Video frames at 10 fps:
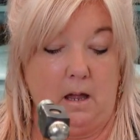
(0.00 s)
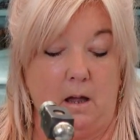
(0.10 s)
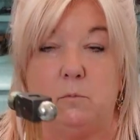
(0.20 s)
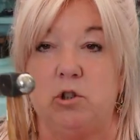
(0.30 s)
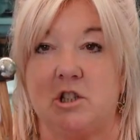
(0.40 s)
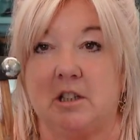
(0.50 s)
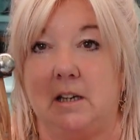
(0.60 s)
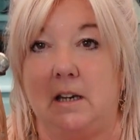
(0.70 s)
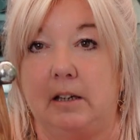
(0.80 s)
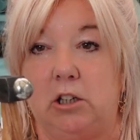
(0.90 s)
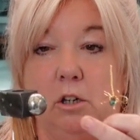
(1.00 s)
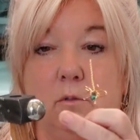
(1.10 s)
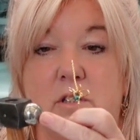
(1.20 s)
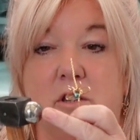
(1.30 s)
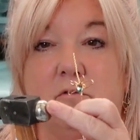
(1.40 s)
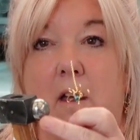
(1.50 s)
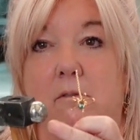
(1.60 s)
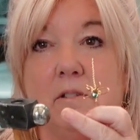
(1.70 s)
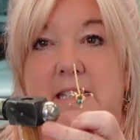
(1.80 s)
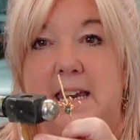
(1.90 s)
we're just going to use the
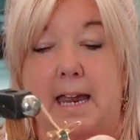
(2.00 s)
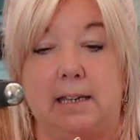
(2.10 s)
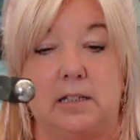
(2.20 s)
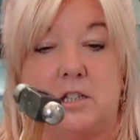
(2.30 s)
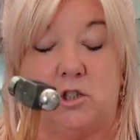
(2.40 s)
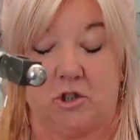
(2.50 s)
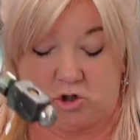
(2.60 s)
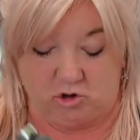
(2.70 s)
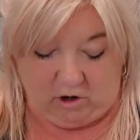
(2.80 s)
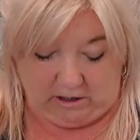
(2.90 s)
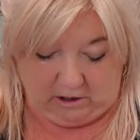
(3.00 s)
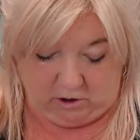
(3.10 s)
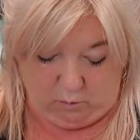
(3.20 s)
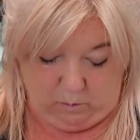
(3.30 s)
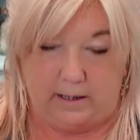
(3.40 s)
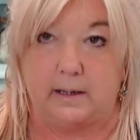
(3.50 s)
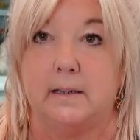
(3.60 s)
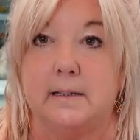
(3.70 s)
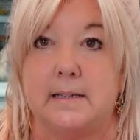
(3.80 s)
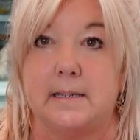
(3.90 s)
rounded end to strike the
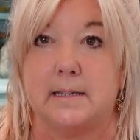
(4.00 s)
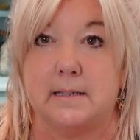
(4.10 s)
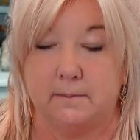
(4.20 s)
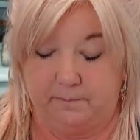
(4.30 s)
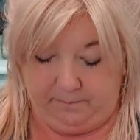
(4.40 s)
wings,